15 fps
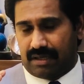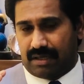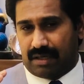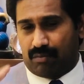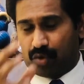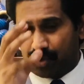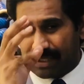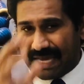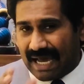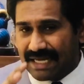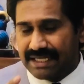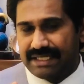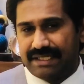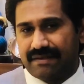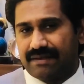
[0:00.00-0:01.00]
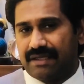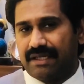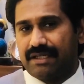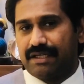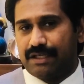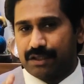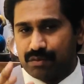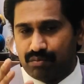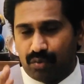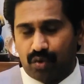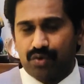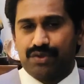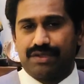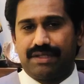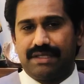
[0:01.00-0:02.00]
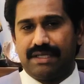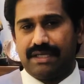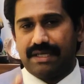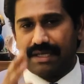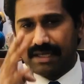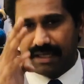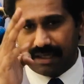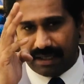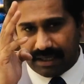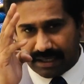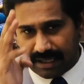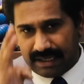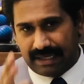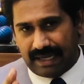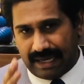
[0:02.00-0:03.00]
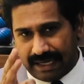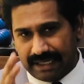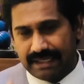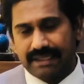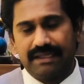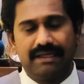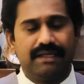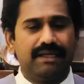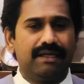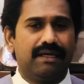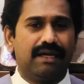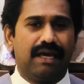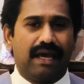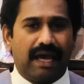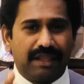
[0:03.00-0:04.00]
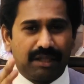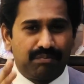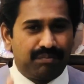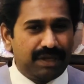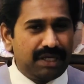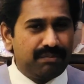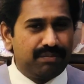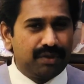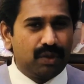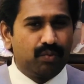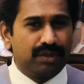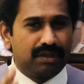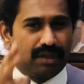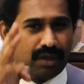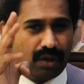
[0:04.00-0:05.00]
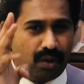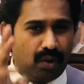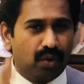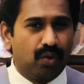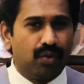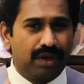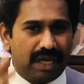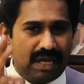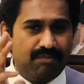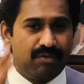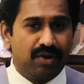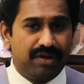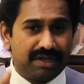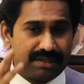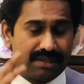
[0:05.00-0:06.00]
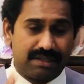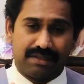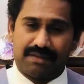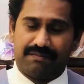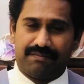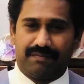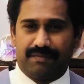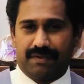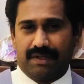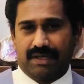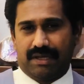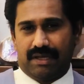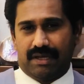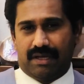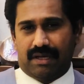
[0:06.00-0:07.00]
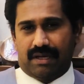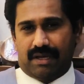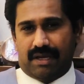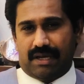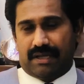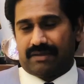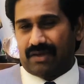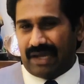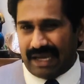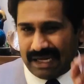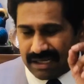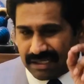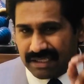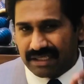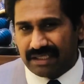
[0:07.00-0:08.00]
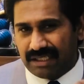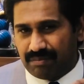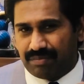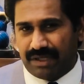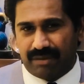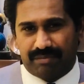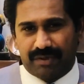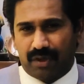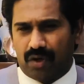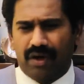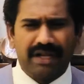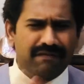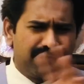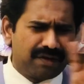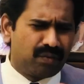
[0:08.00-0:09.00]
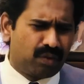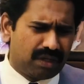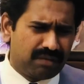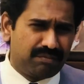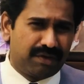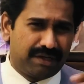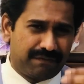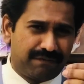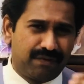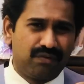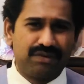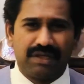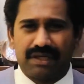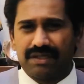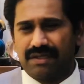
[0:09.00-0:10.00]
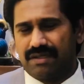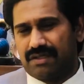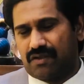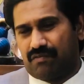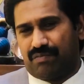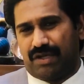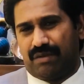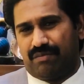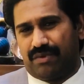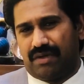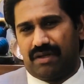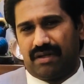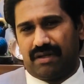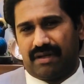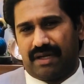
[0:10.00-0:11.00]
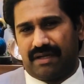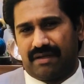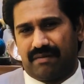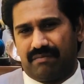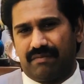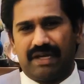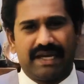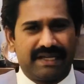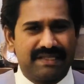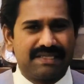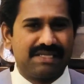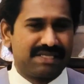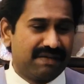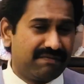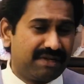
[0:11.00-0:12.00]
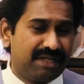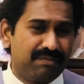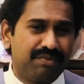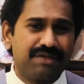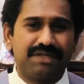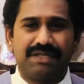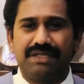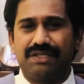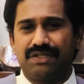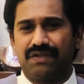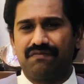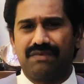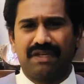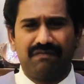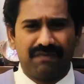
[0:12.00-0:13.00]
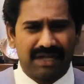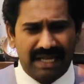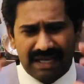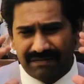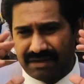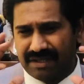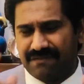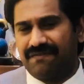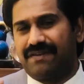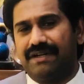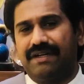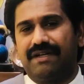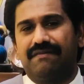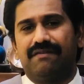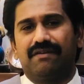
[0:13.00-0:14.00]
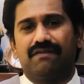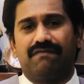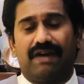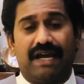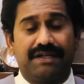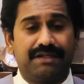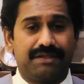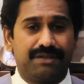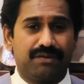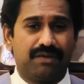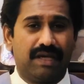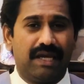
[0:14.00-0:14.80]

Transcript: mortality rate is mostly in elderly and the people with the low immunity system. The elderly people, not everyone, but a few sections of people, right? I can say 70% of them will have a different level of attitude.